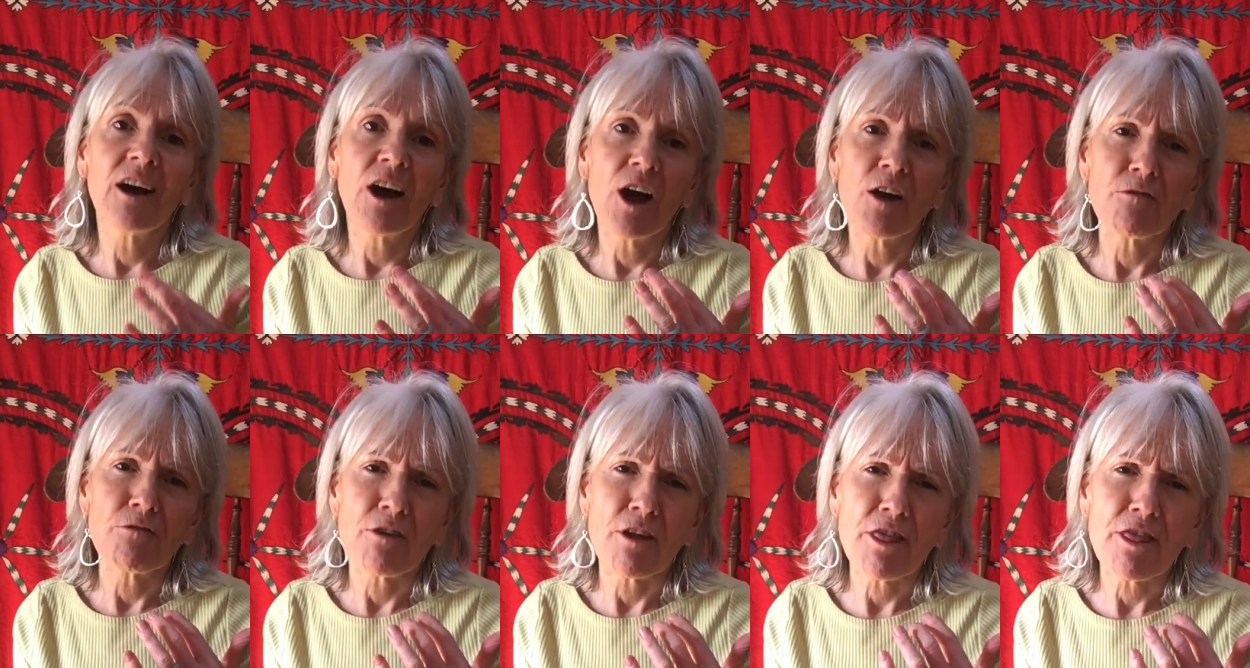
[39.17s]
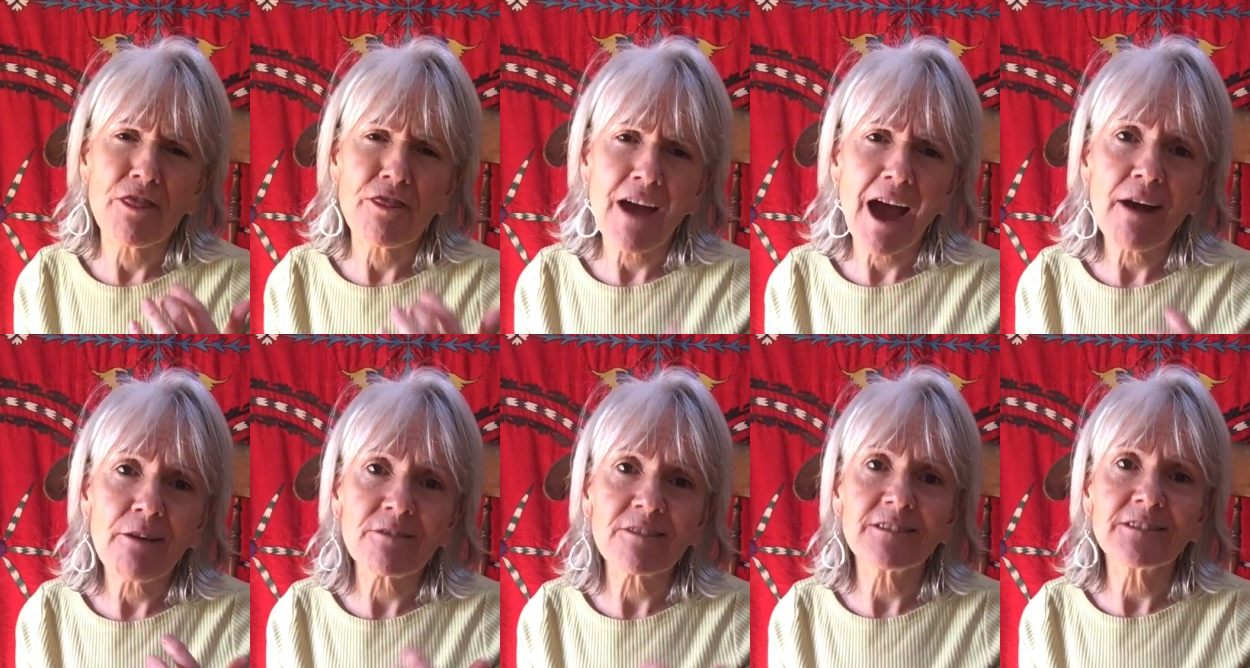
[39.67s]
Over
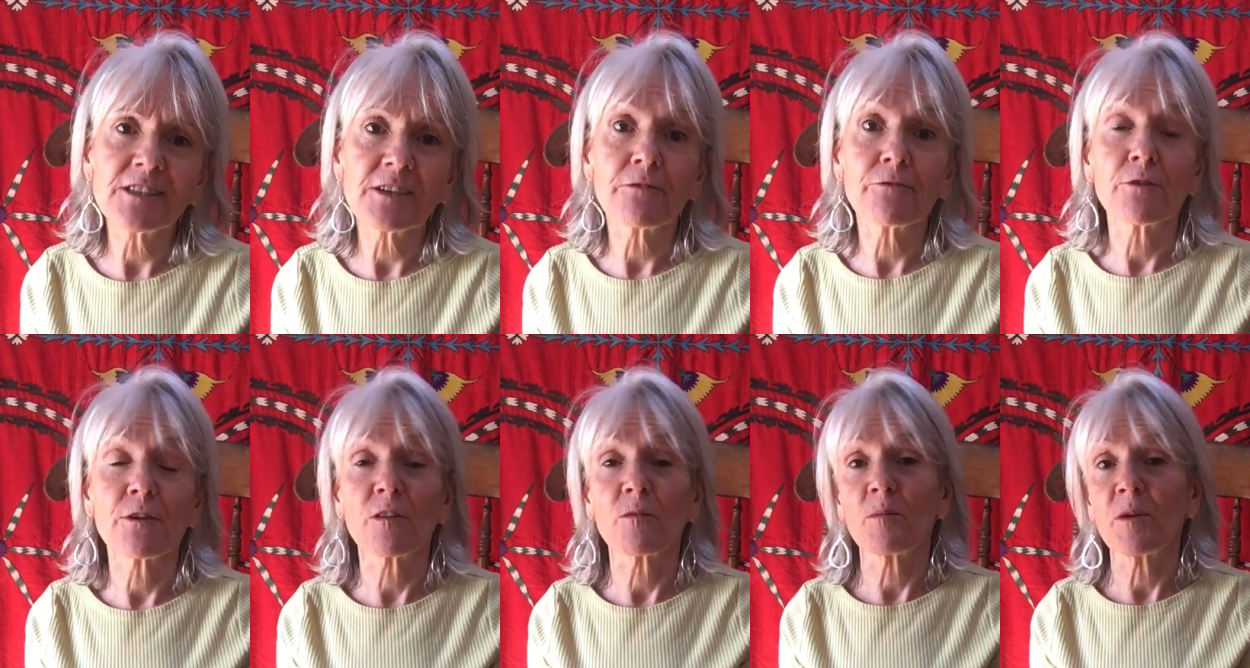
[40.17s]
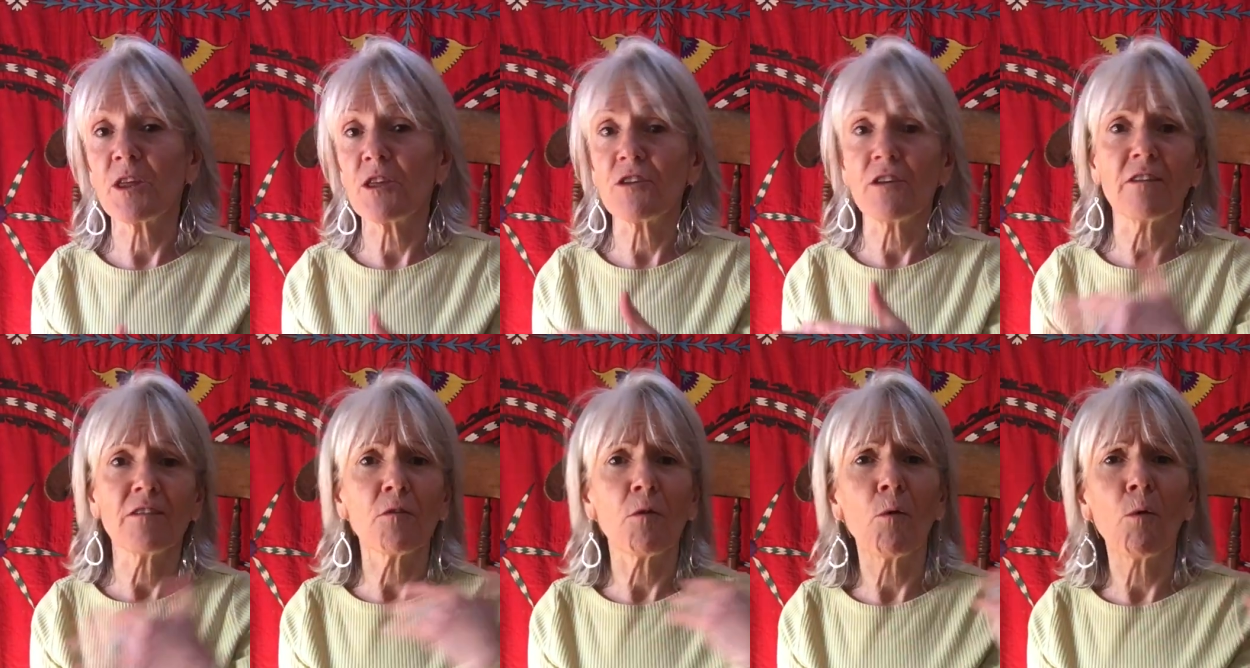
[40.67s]
1,000 different
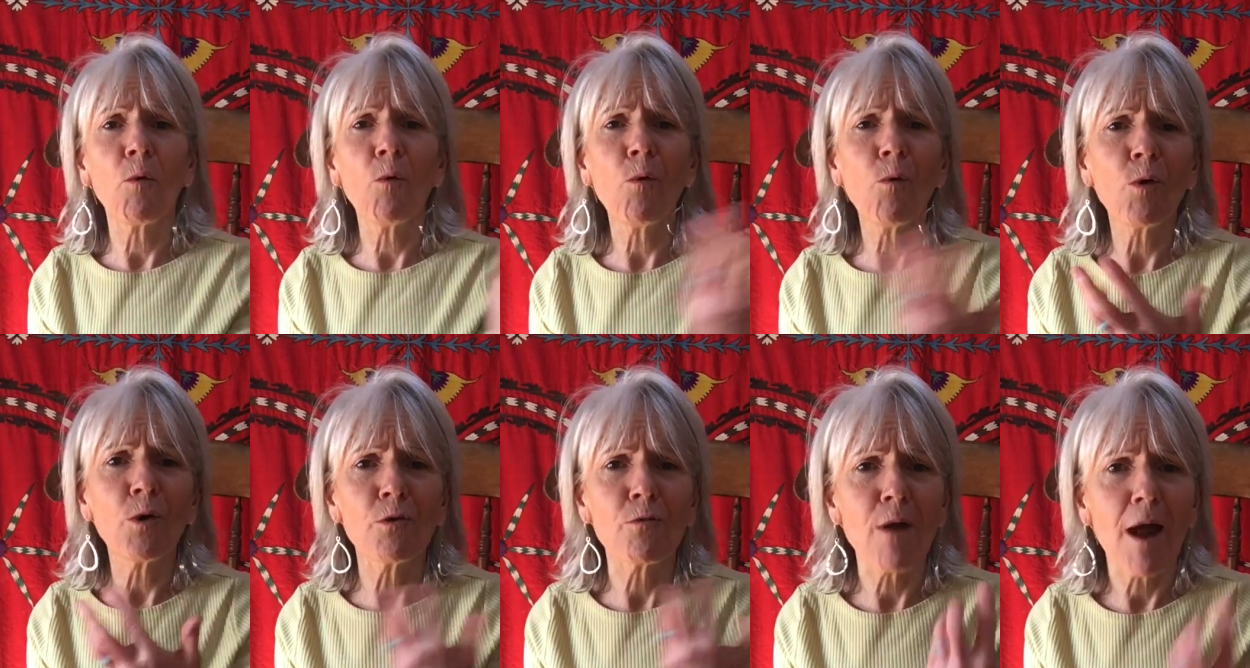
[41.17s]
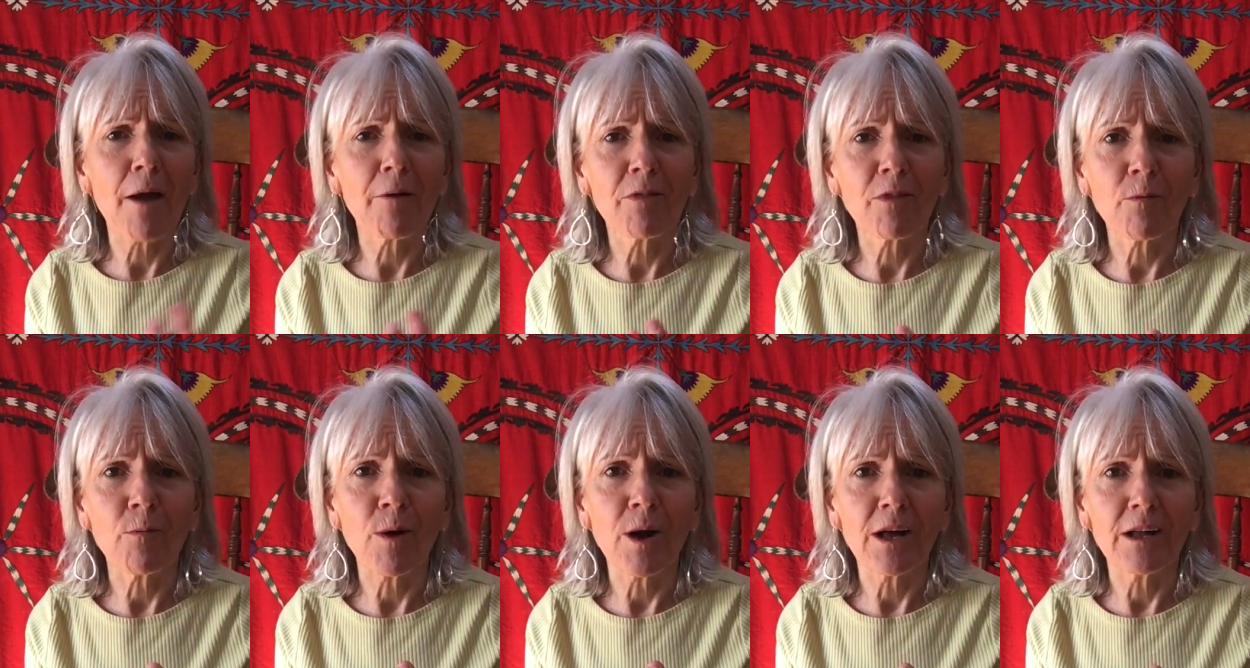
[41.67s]
species all around
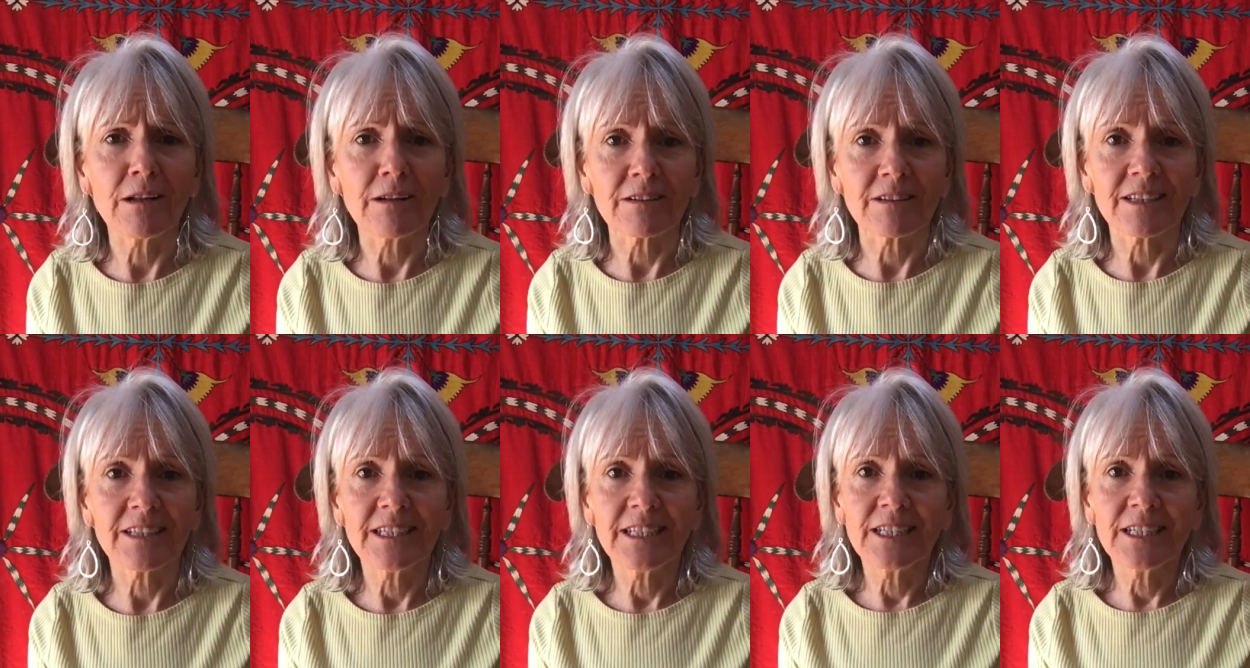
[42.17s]
the world,